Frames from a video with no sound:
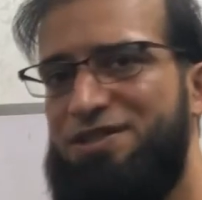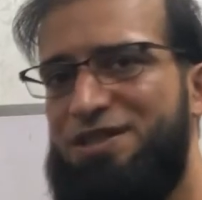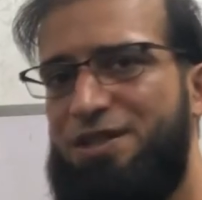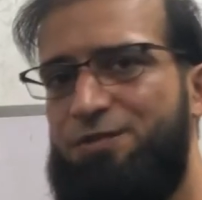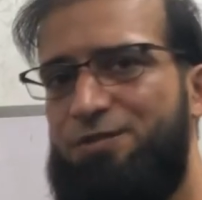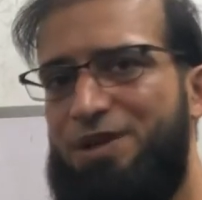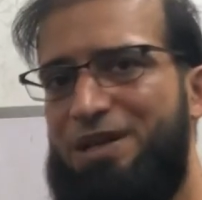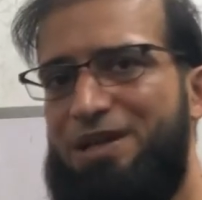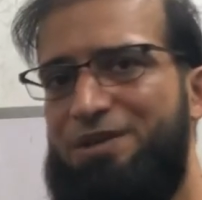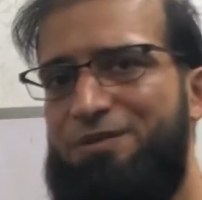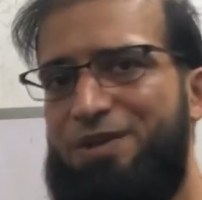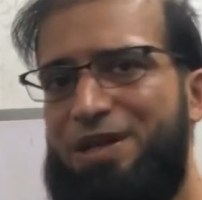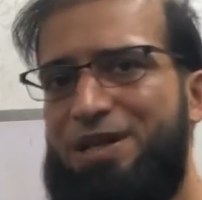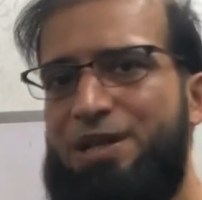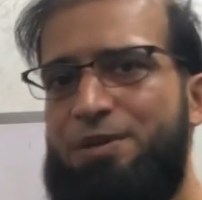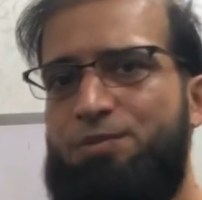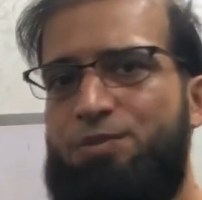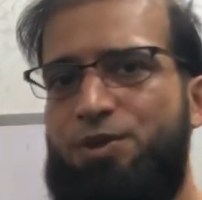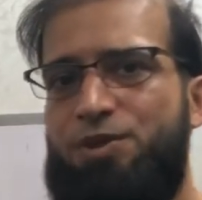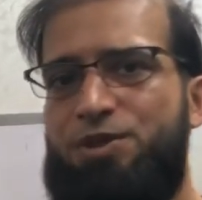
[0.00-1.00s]
are very, very
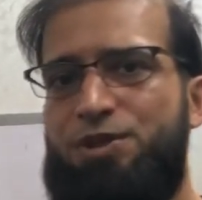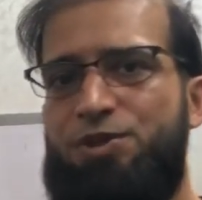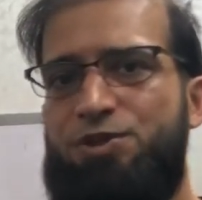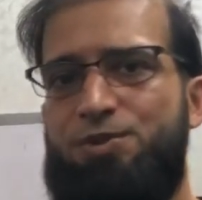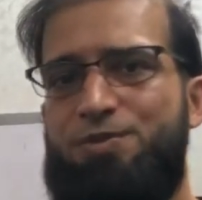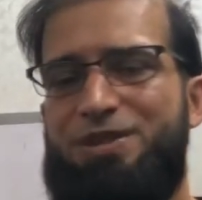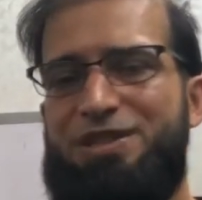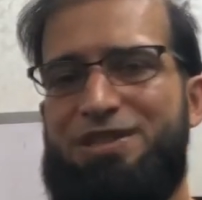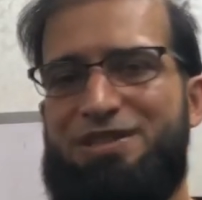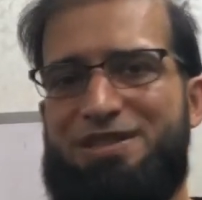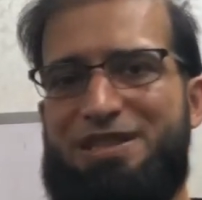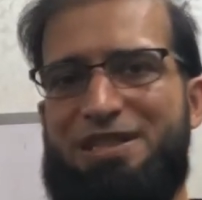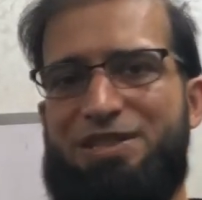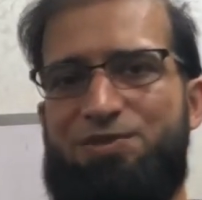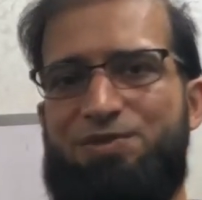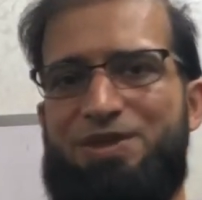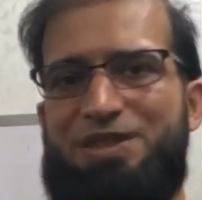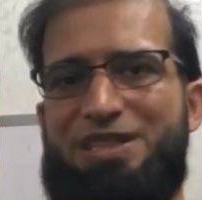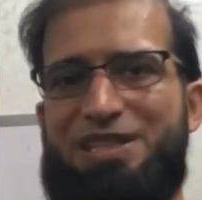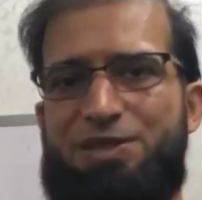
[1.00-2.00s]
important to be
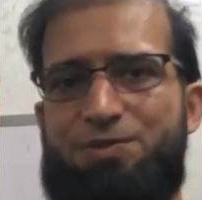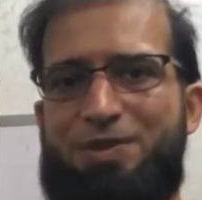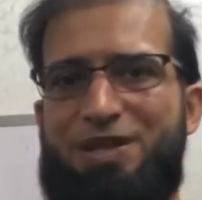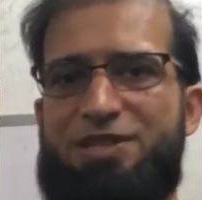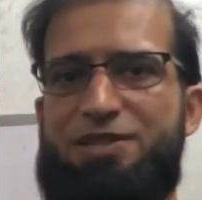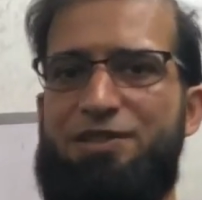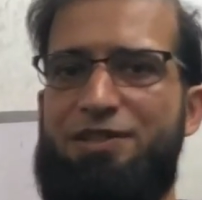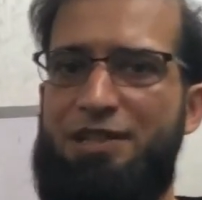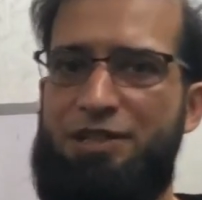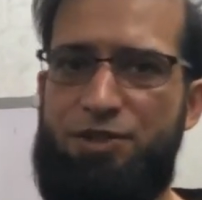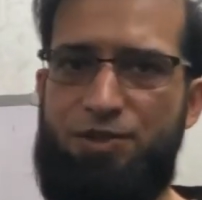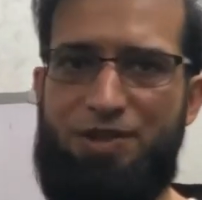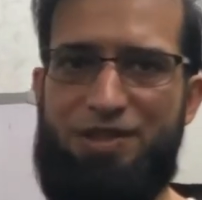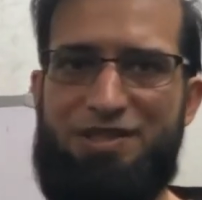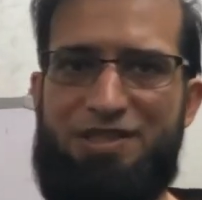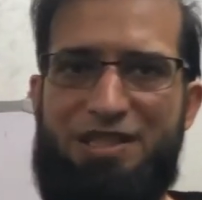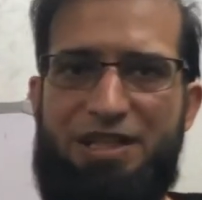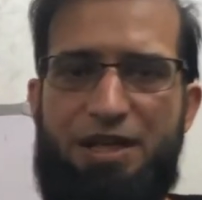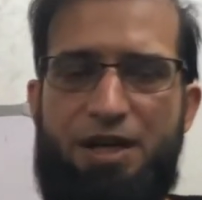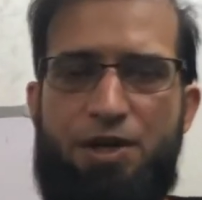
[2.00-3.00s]
discussed with these patients, and you can
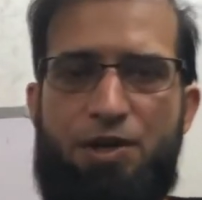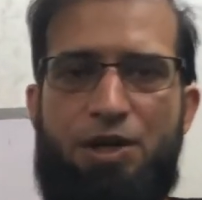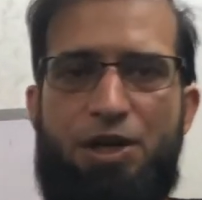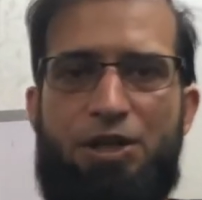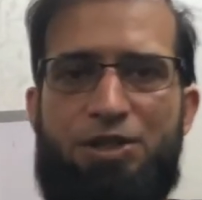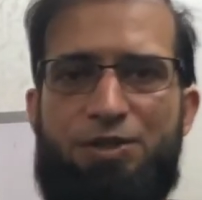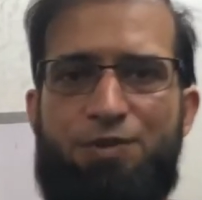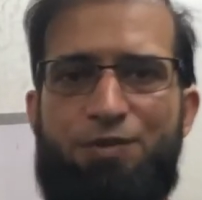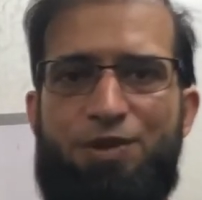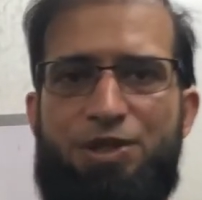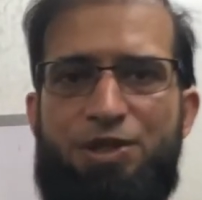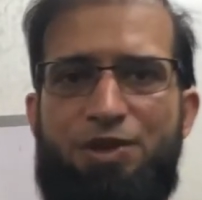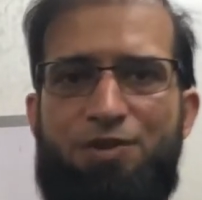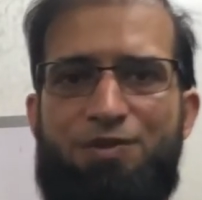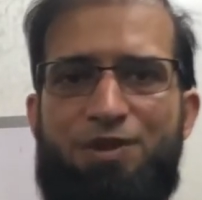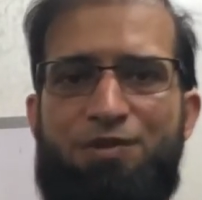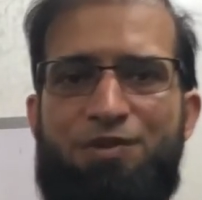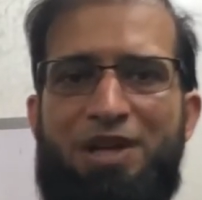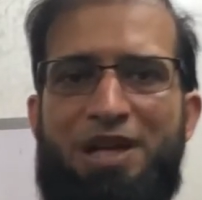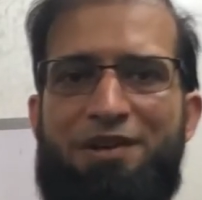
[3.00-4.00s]
see our other video
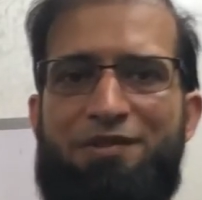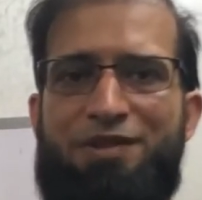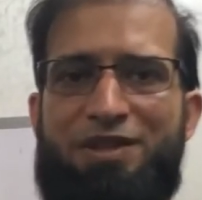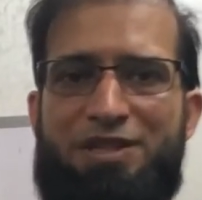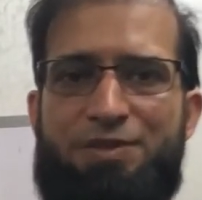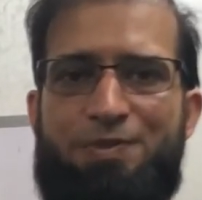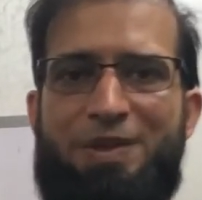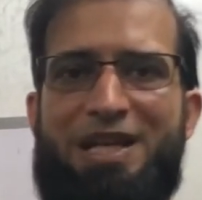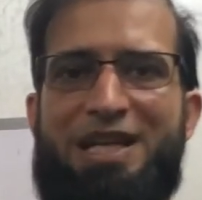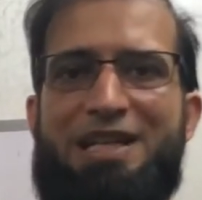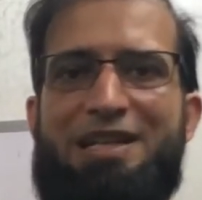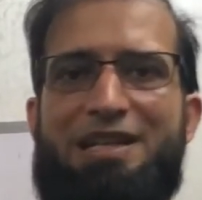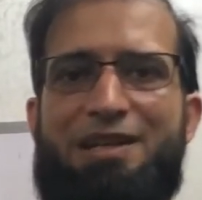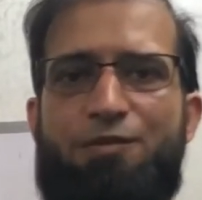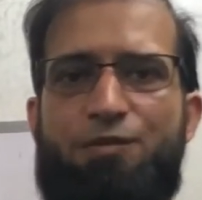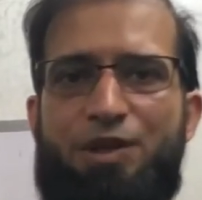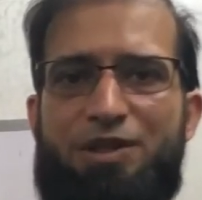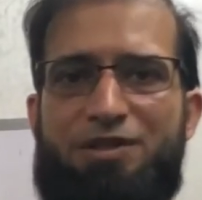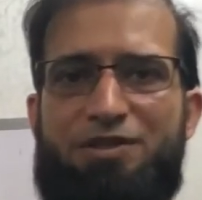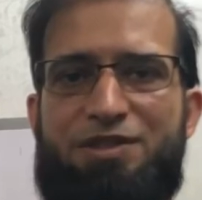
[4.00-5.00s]
where we have explained
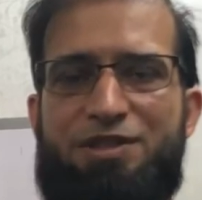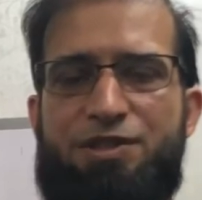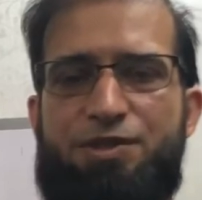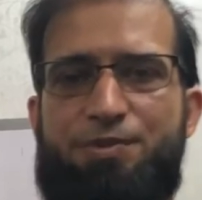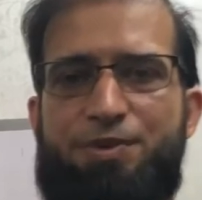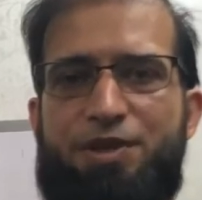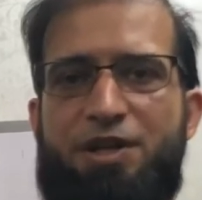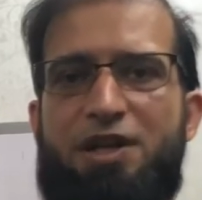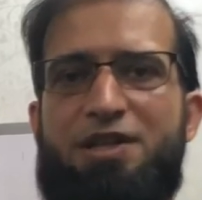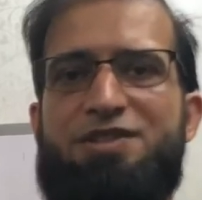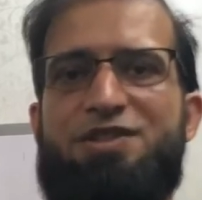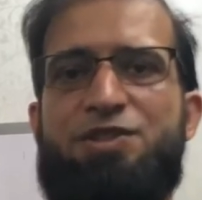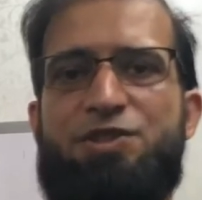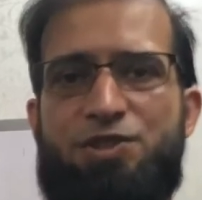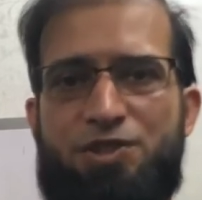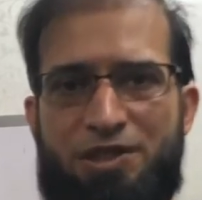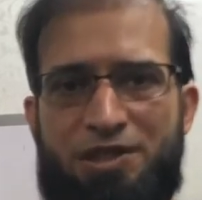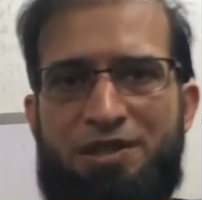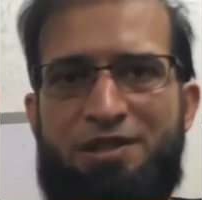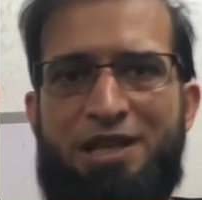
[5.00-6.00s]
what seizure precautions
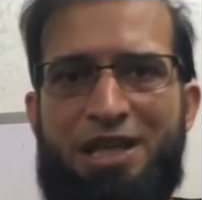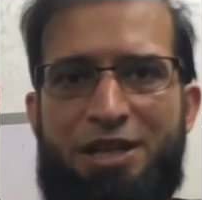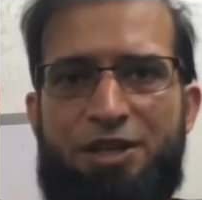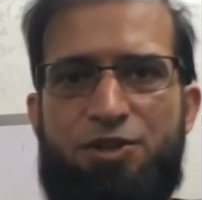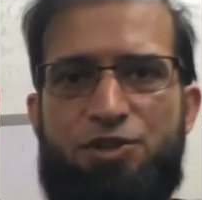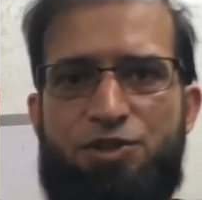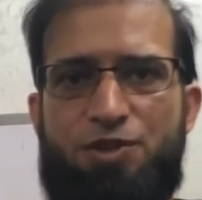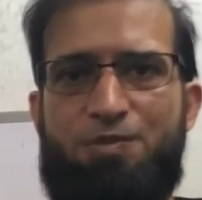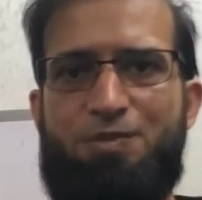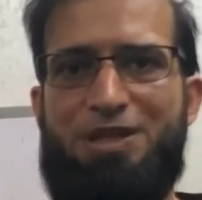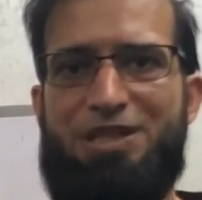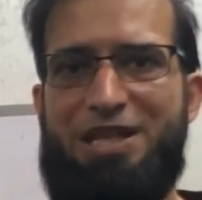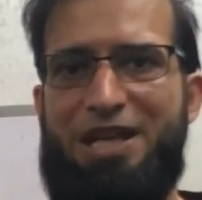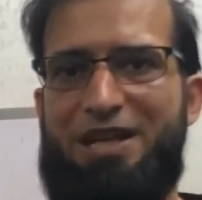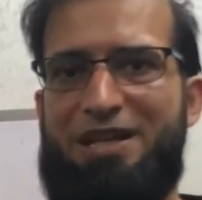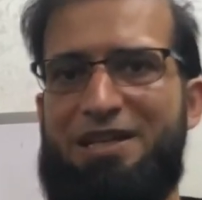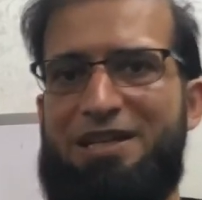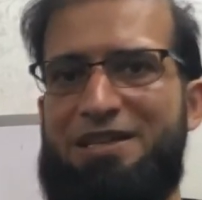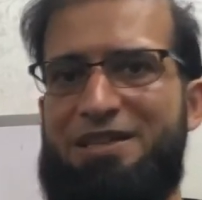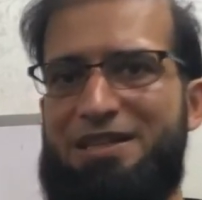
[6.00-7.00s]
generally should be
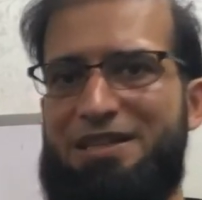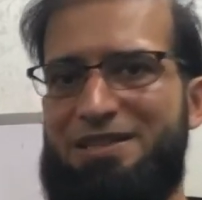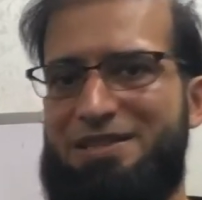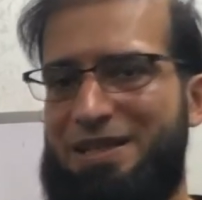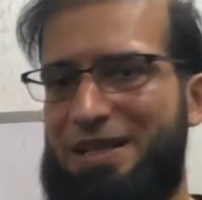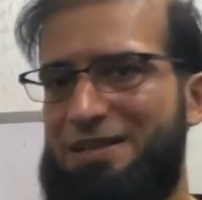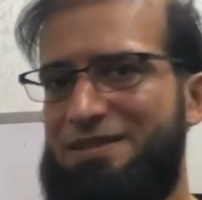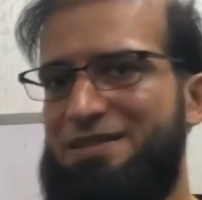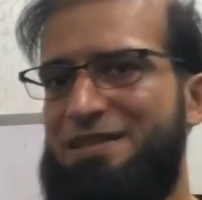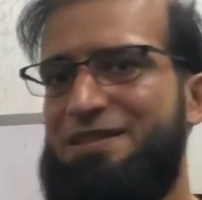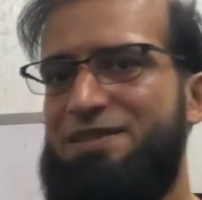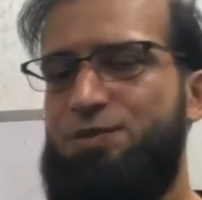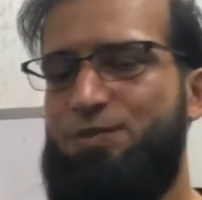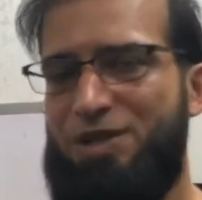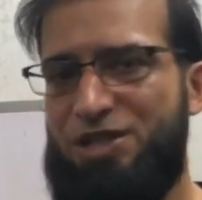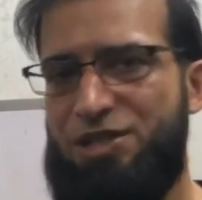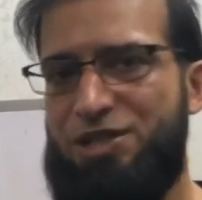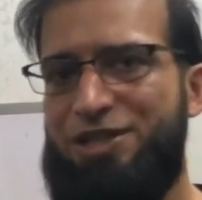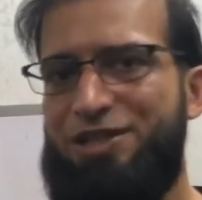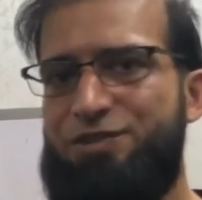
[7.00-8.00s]
taken in these cases,
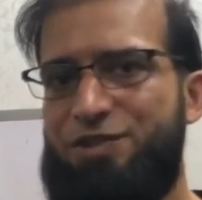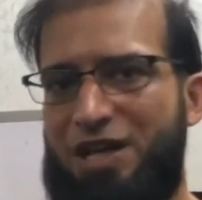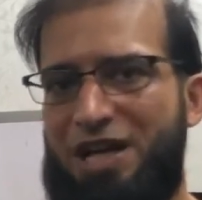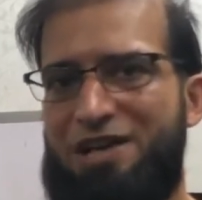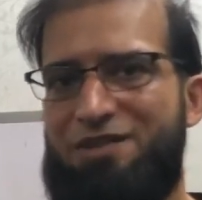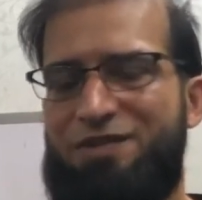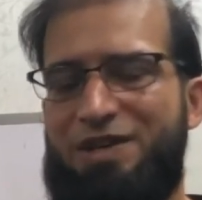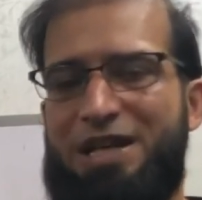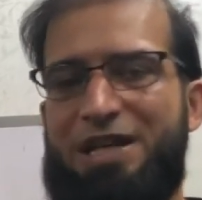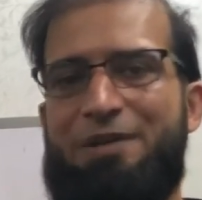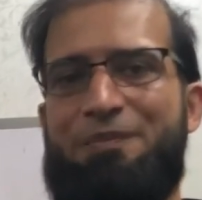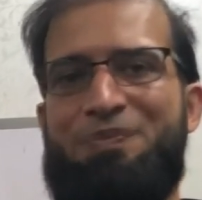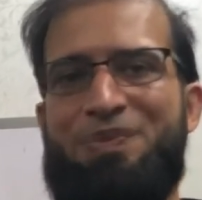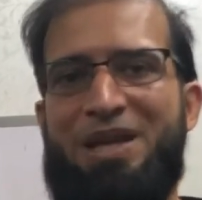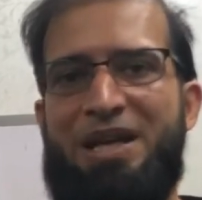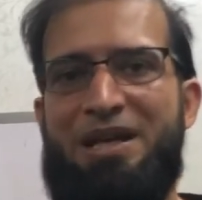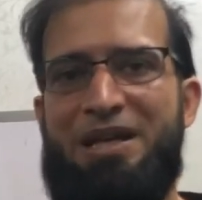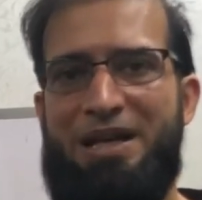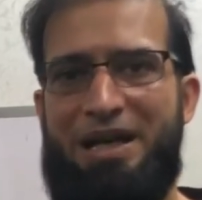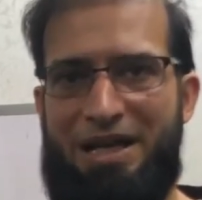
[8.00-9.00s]
especially driving
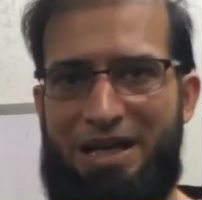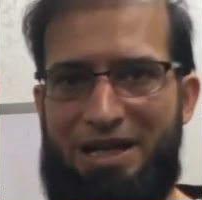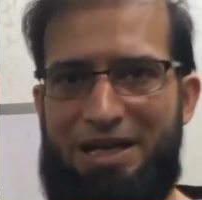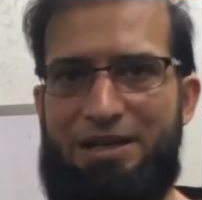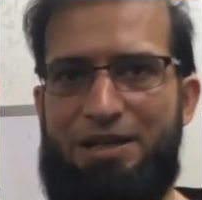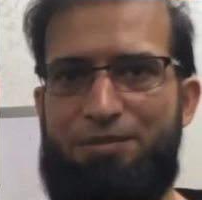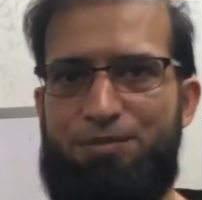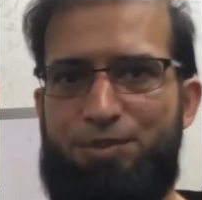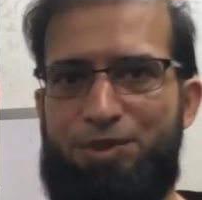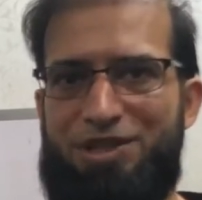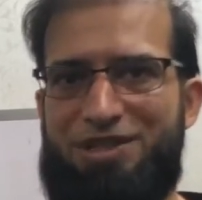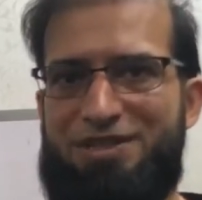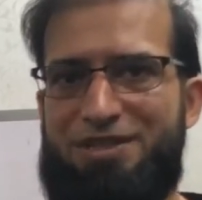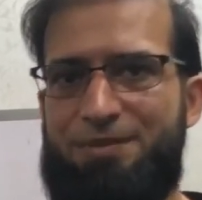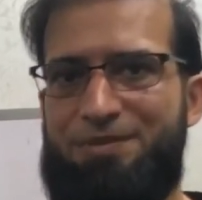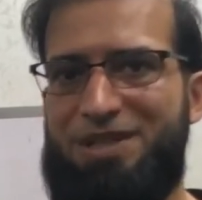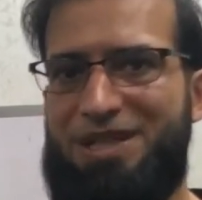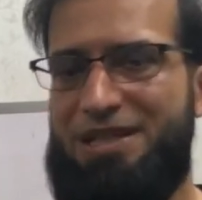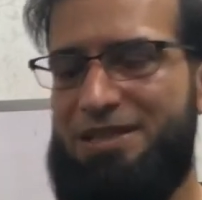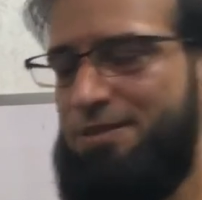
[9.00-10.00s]
and putting
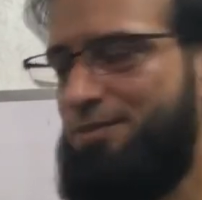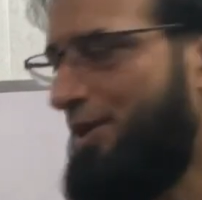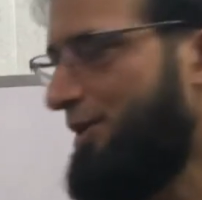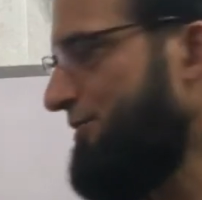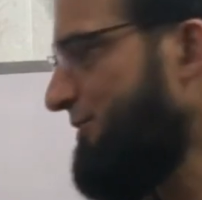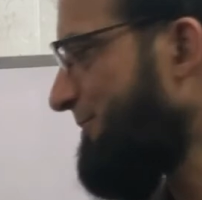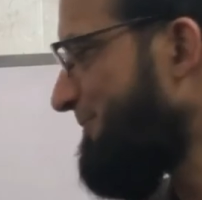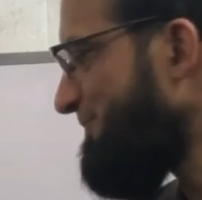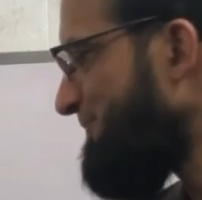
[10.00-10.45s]
something in the mouth.